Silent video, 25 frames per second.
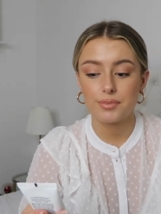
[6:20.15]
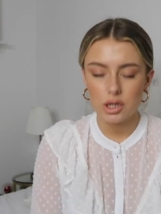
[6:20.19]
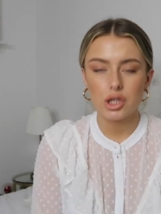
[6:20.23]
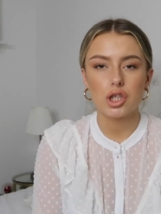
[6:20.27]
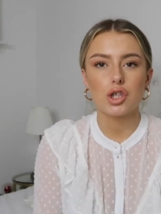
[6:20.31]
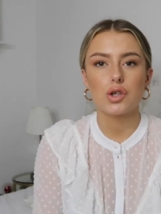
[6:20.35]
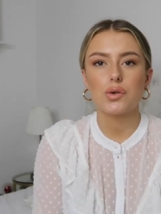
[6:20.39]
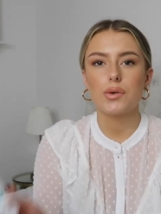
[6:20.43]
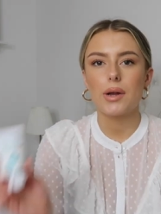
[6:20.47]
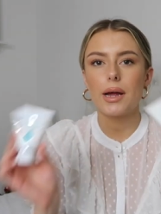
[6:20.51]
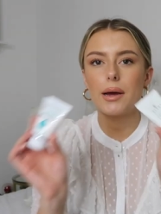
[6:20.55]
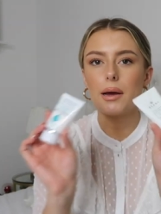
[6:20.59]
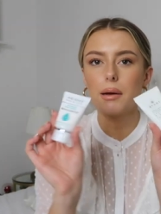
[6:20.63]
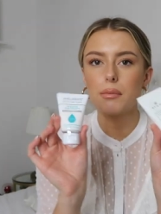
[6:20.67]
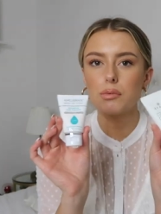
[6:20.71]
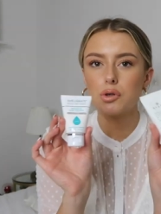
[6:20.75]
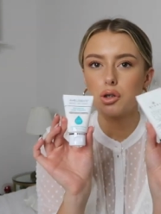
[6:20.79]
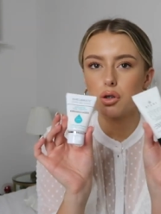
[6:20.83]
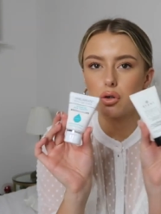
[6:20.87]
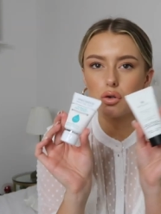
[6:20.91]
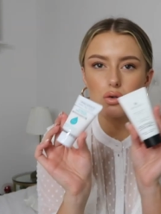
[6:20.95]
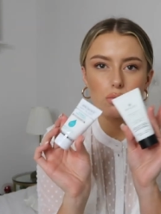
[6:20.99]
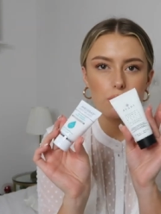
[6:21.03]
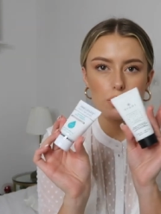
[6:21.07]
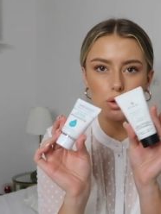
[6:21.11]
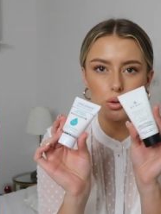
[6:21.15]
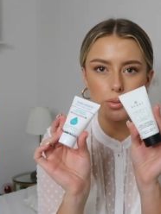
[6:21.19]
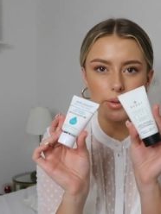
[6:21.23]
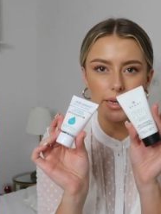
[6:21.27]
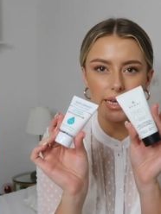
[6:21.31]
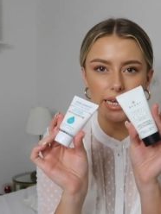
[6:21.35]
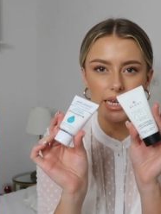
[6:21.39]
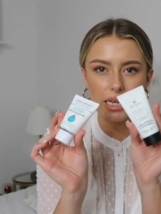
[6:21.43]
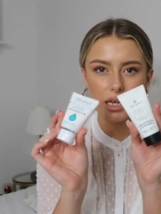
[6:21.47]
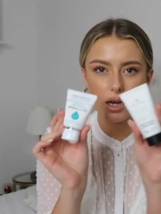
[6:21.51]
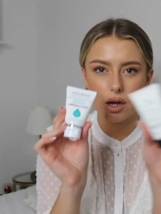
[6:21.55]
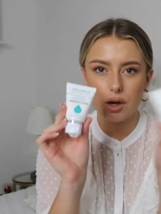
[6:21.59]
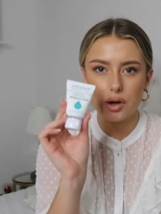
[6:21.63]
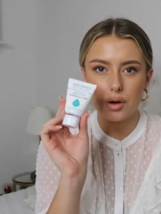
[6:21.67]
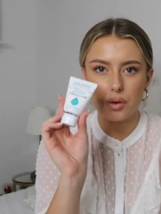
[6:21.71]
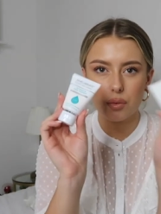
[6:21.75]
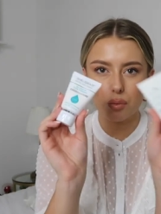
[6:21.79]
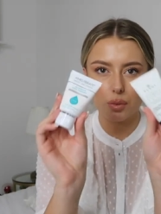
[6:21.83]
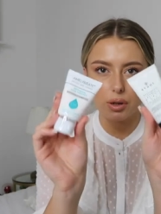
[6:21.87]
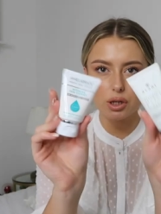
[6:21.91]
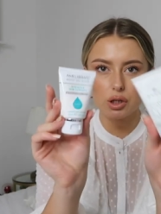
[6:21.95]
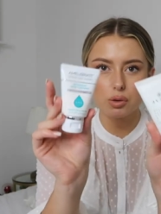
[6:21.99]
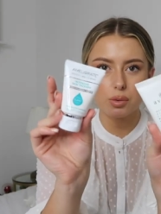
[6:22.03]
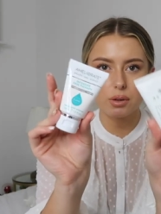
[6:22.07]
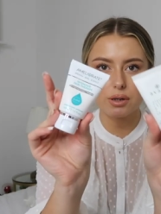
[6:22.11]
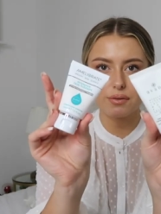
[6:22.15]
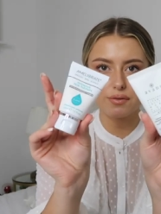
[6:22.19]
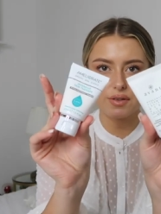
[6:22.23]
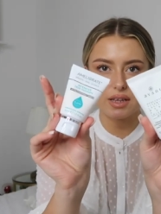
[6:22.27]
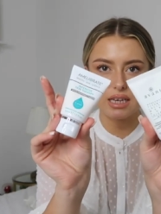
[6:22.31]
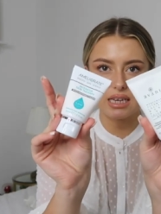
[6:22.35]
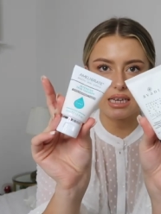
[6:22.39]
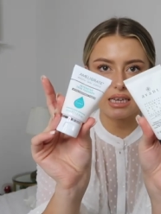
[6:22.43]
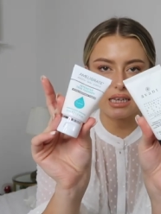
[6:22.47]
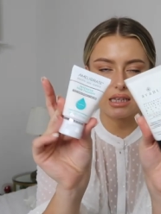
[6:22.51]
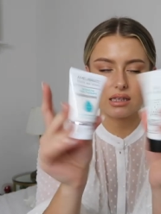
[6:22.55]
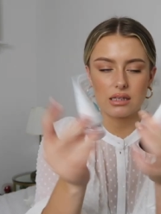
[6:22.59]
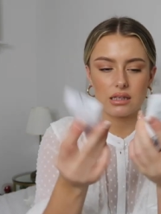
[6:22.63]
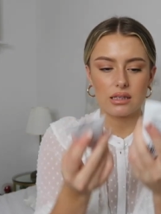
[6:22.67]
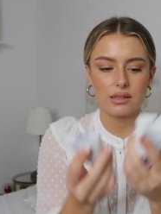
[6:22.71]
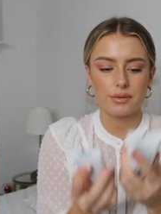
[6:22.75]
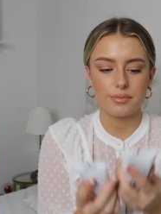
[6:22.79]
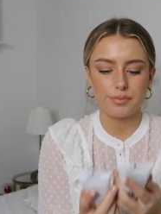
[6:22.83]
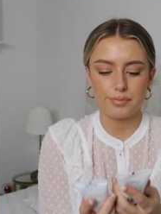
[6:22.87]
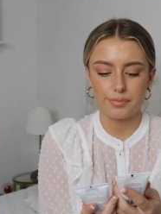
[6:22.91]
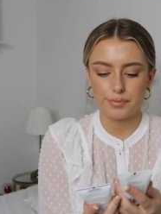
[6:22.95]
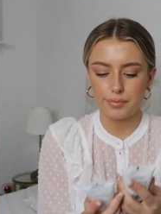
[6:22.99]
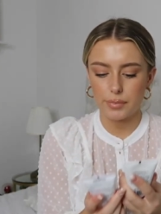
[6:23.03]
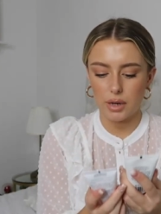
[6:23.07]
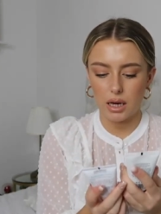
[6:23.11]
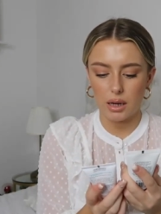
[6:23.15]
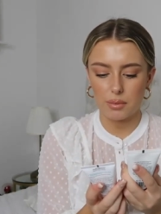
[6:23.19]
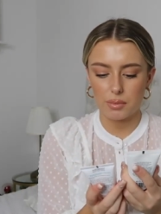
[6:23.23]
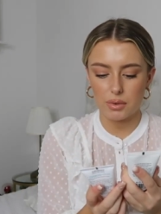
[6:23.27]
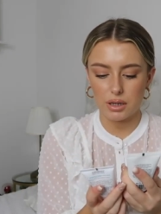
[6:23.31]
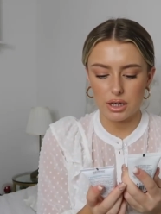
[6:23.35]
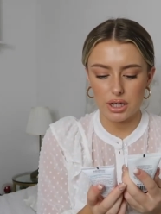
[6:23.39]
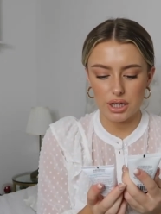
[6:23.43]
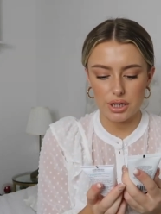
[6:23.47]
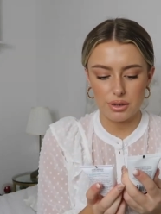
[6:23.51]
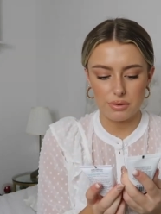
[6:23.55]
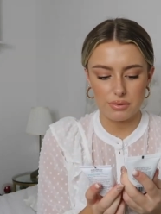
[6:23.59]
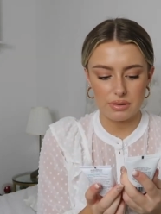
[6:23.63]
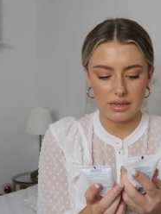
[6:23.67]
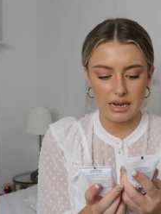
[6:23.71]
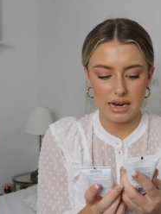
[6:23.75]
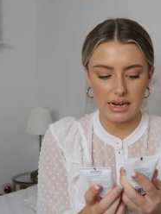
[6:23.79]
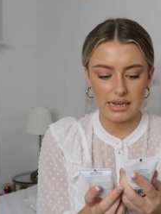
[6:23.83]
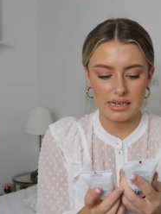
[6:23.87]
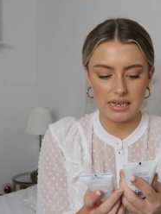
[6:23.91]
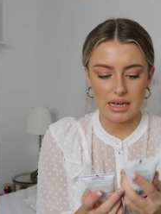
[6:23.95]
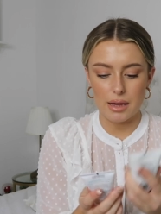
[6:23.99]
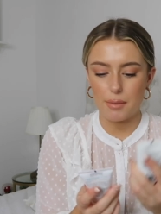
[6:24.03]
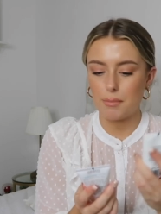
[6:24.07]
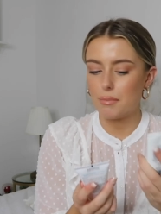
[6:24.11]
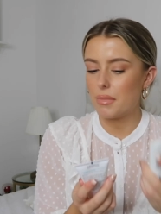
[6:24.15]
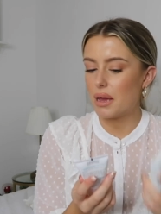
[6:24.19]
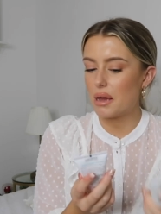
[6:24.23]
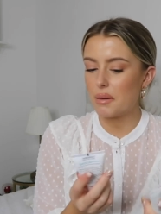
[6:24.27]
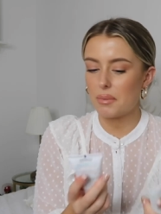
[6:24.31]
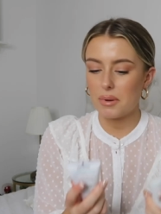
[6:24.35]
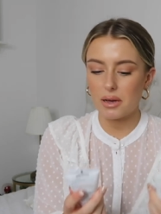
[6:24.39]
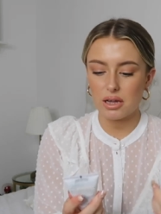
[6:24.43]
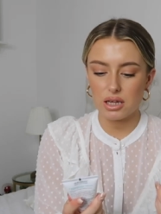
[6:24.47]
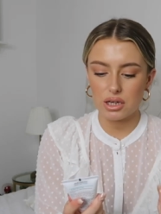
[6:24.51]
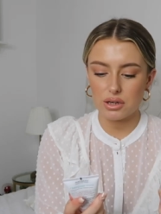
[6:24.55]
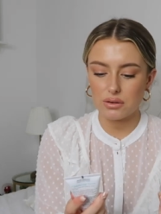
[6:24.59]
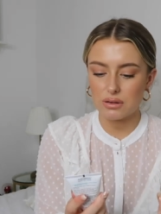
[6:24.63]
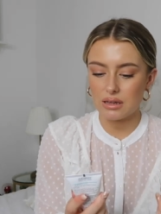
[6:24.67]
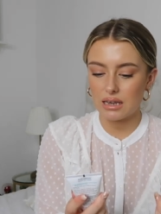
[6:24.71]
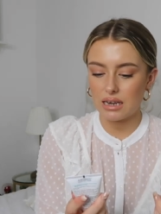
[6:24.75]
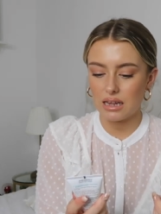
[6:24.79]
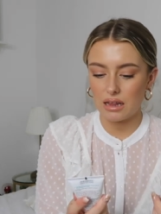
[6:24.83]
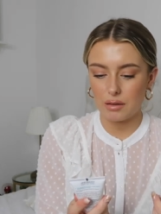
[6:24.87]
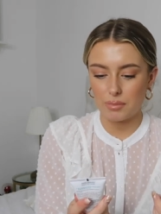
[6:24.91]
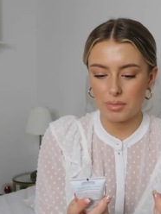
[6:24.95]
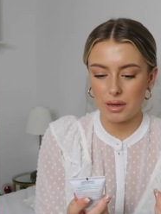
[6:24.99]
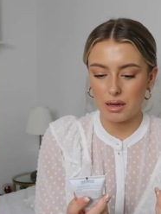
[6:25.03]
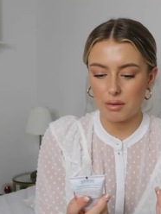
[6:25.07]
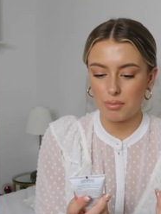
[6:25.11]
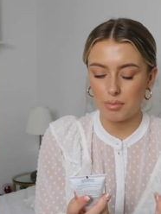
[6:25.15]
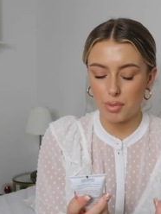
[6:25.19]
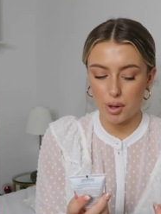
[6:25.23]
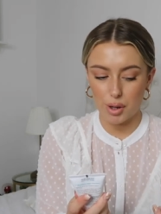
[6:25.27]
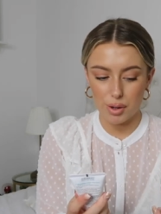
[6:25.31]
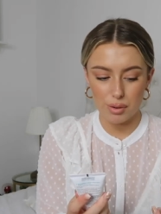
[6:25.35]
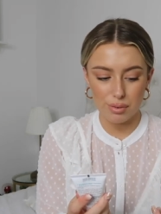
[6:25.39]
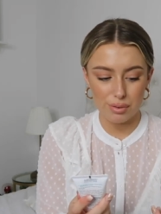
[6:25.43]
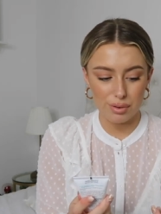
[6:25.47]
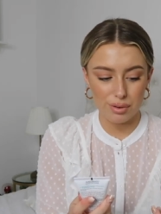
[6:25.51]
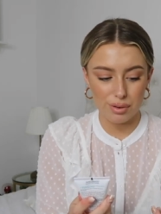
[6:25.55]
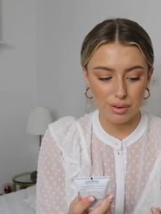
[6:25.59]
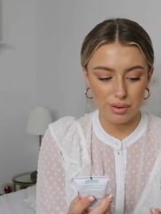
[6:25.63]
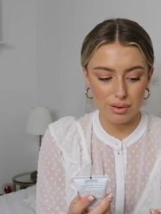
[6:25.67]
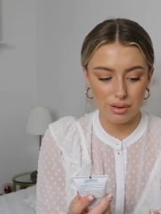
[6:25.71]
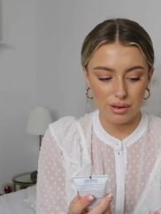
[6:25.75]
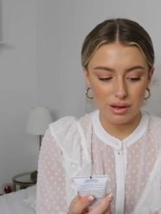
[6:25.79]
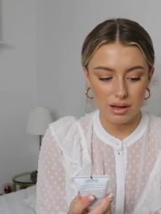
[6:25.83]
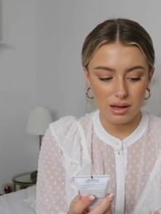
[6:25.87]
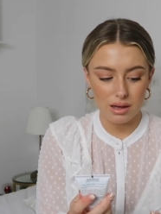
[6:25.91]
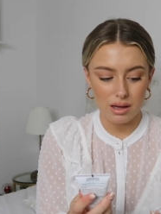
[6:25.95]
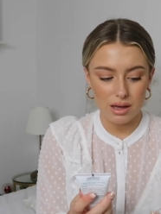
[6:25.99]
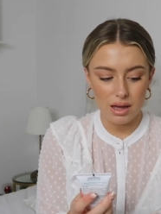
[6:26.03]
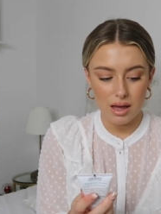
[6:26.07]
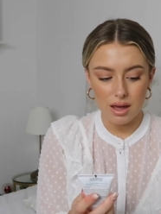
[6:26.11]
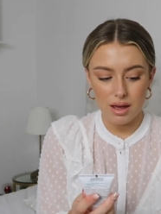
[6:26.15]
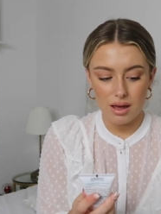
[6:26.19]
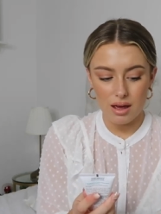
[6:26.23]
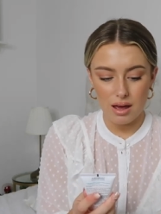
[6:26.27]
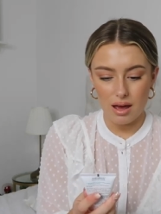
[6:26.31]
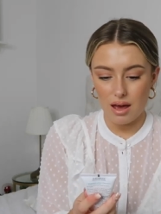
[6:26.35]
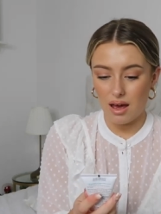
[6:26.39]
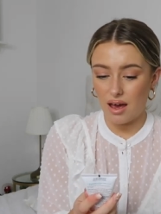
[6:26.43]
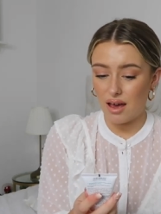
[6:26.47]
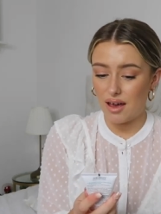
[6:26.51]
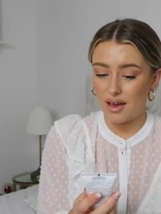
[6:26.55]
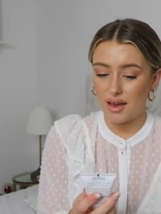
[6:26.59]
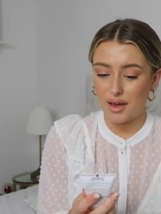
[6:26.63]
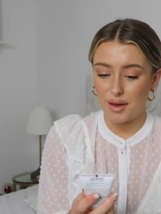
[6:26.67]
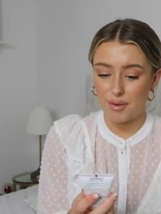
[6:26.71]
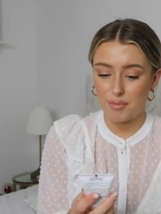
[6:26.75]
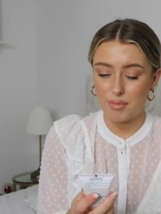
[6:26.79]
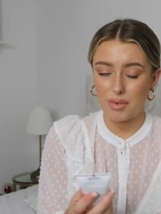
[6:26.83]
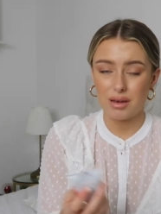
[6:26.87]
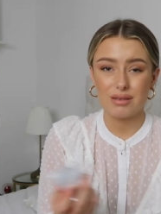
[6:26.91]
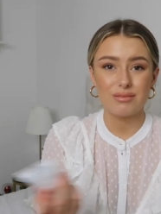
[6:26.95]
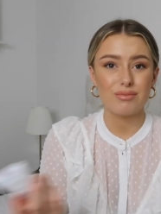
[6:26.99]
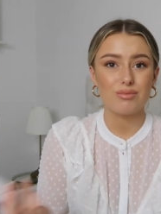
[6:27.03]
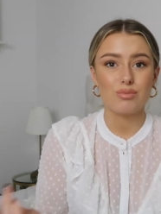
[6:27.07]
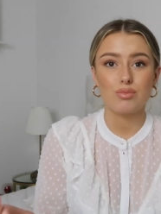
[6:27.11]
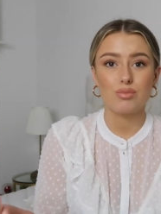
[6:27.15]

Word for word: So now I'm torn between which one of these I'm going to use later. Maybe I'll use a little bit of both. Um,